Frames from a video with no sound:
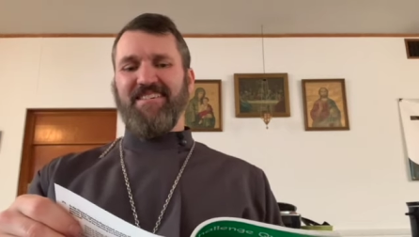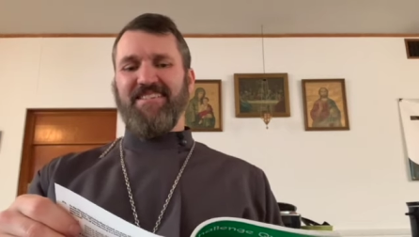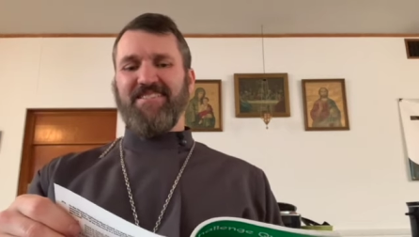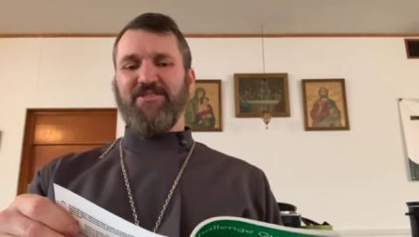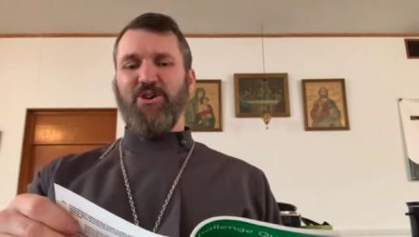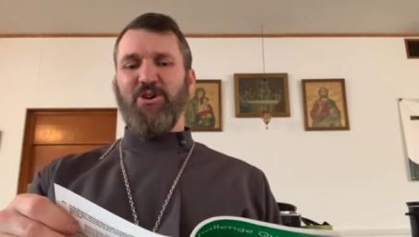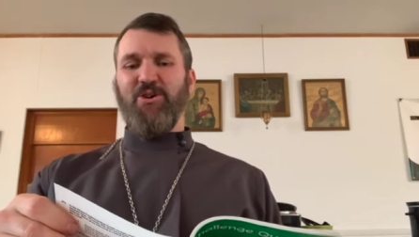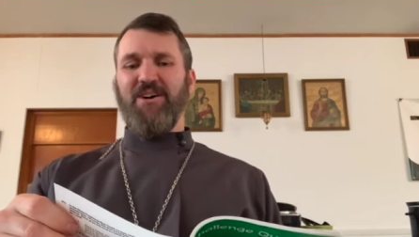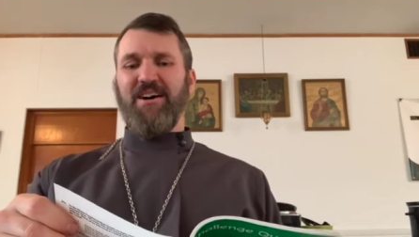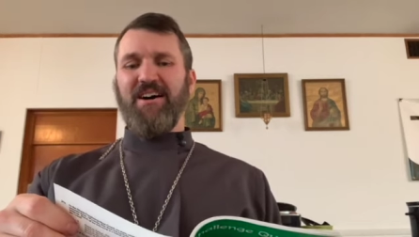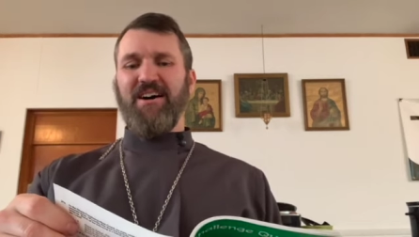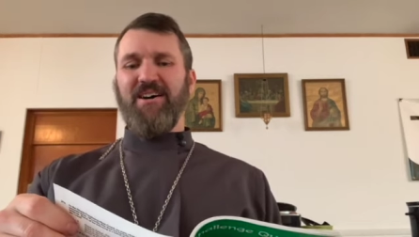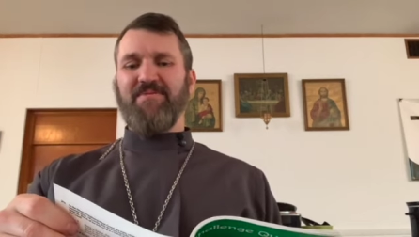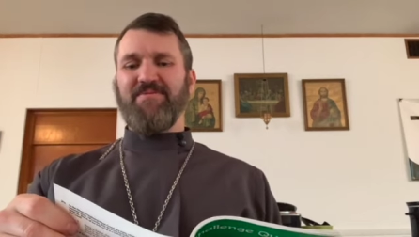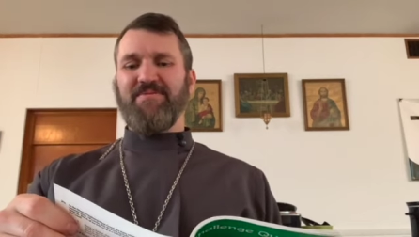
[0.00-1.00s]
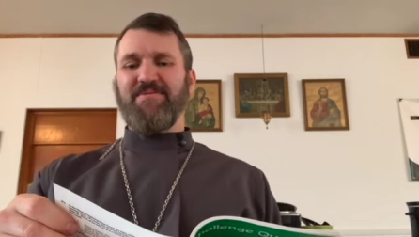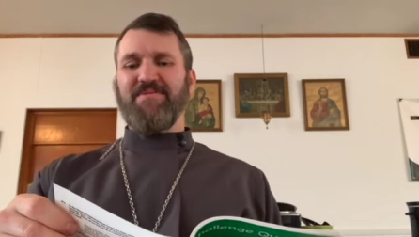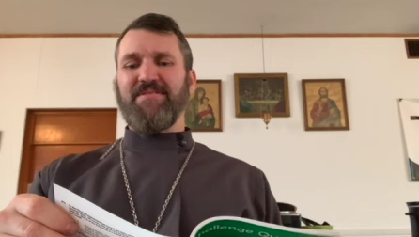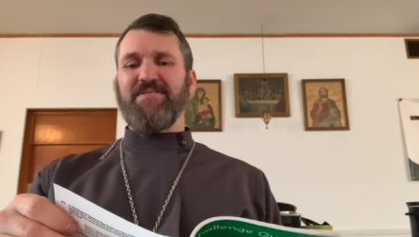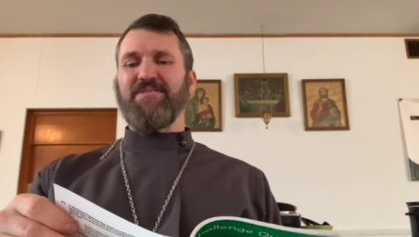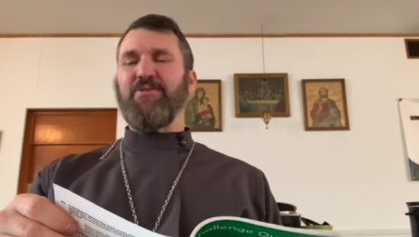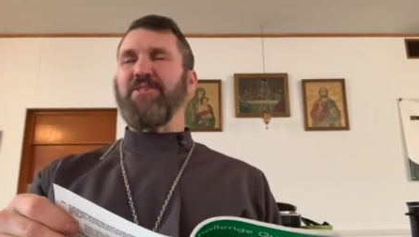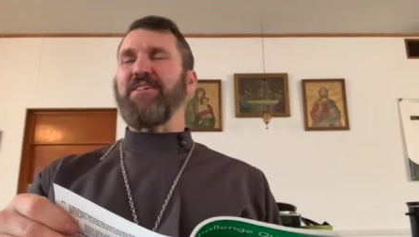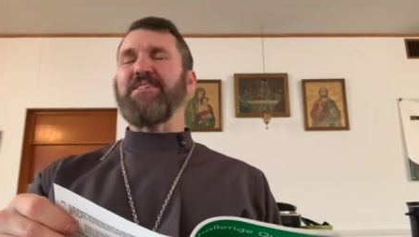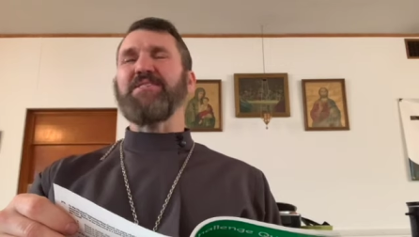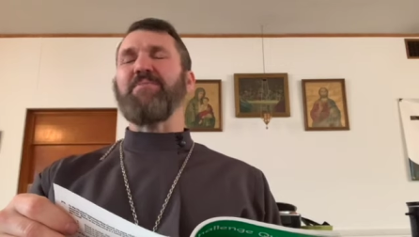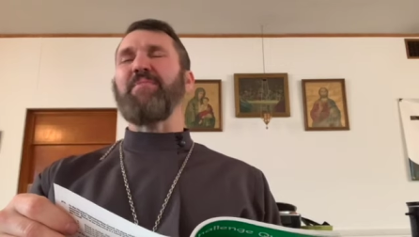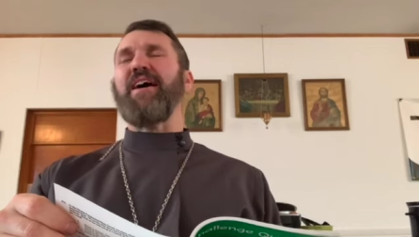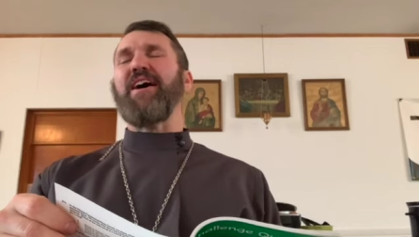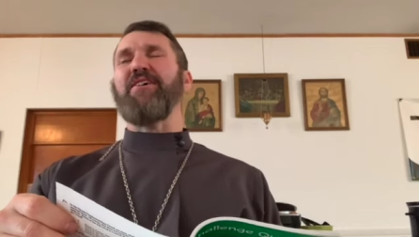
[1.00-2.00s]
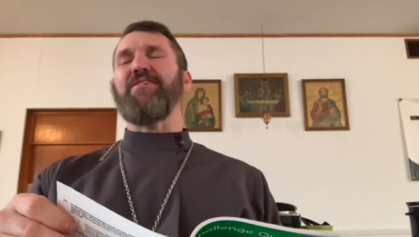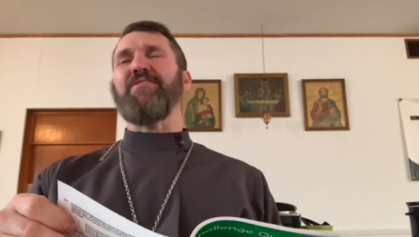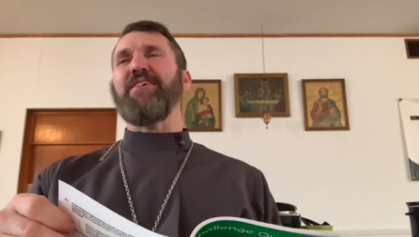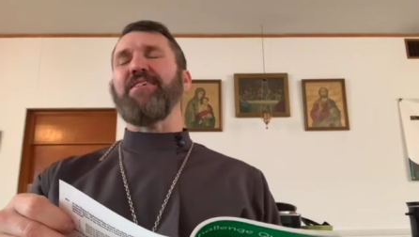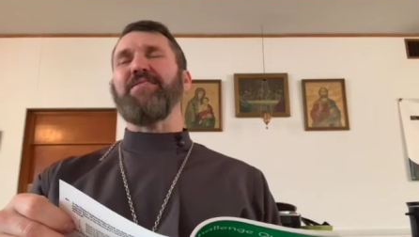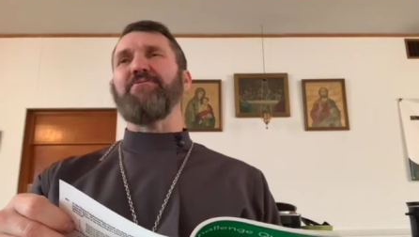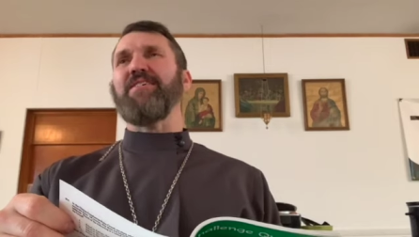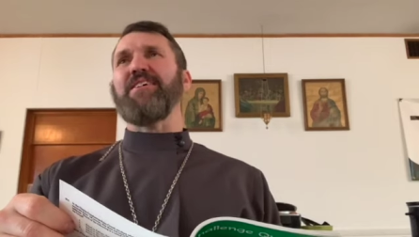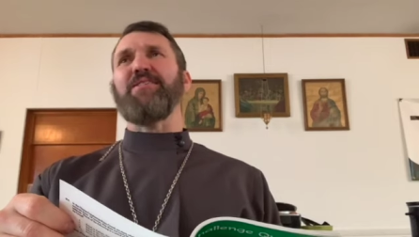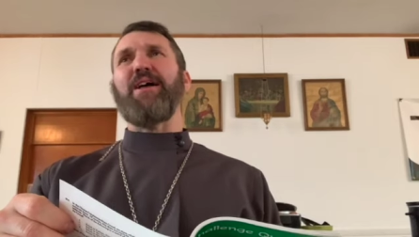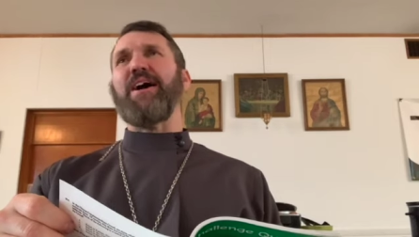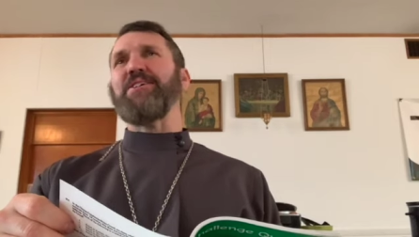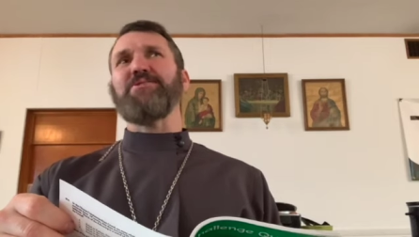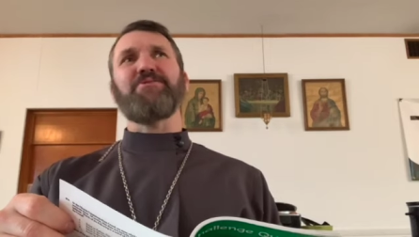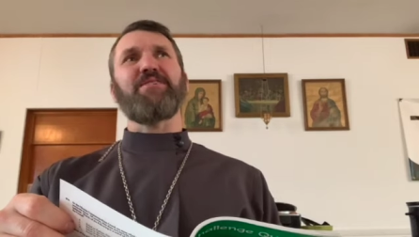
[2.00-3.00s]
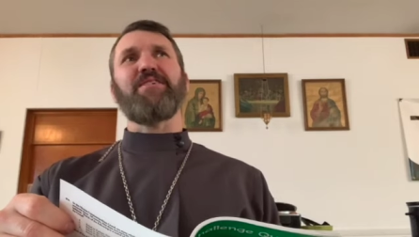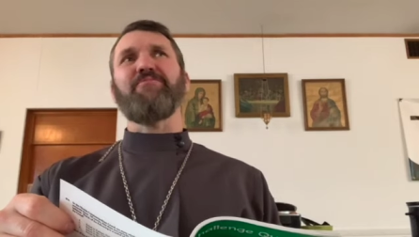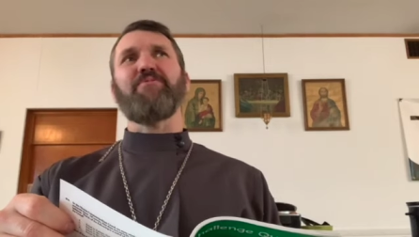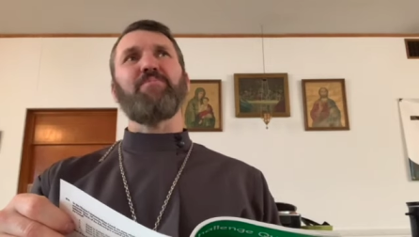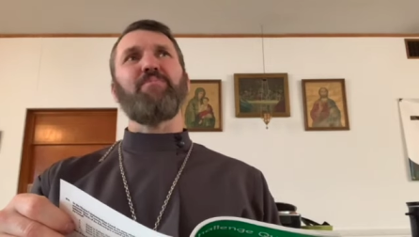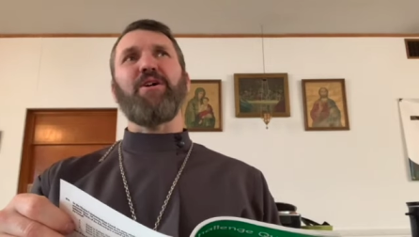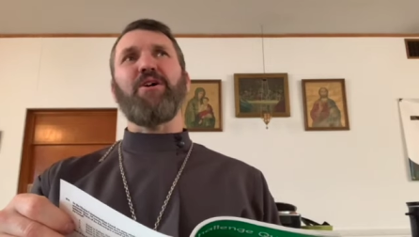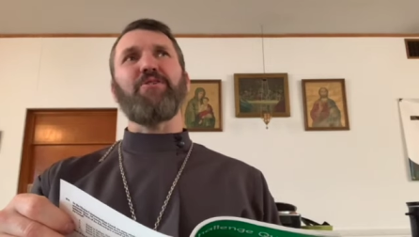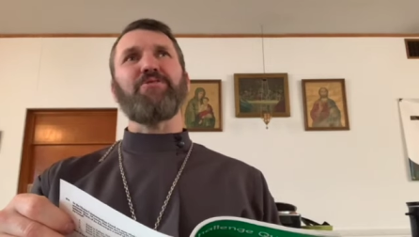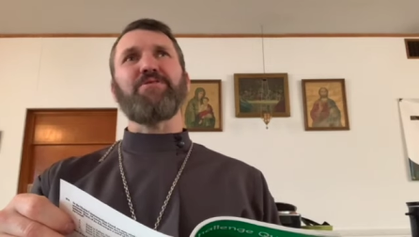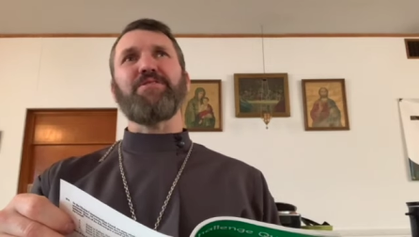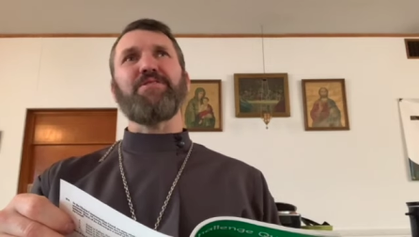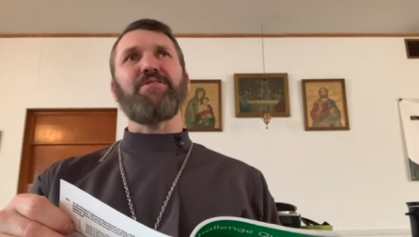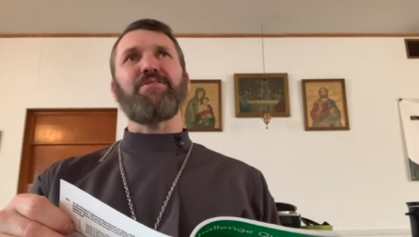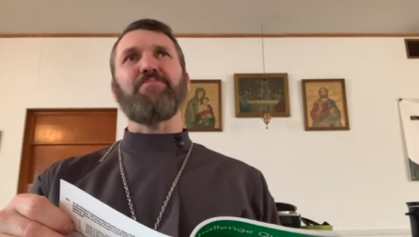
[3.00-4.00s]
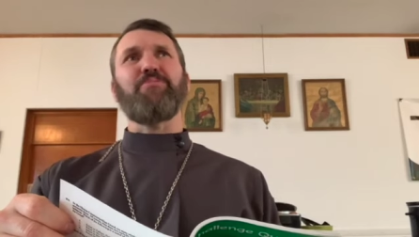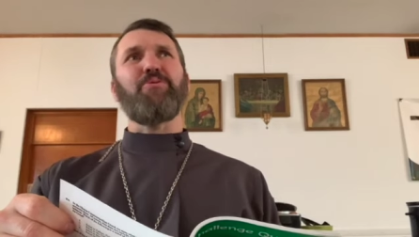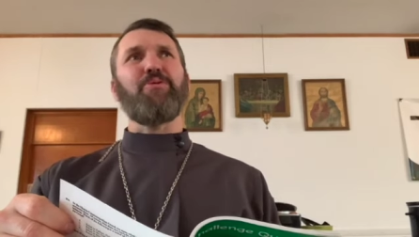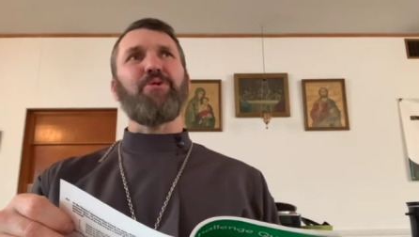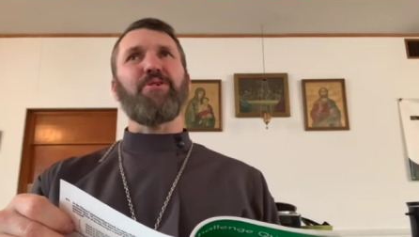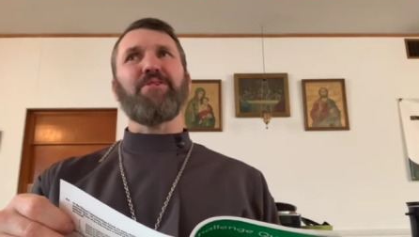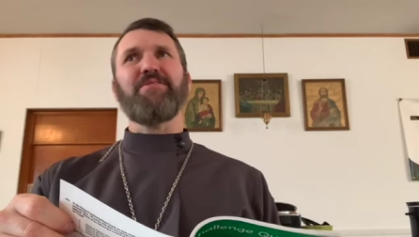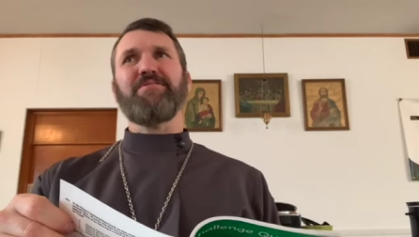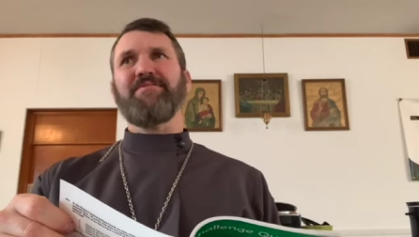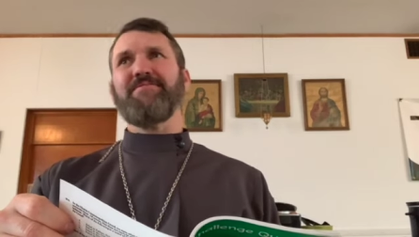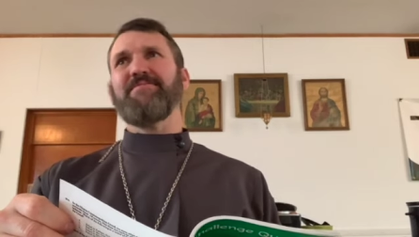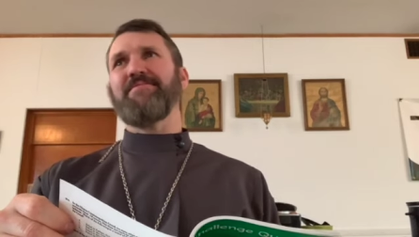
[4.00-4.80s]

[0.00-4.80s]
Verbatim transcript: So uh, so it doesn't matter that what class you come from, wealthy or poor.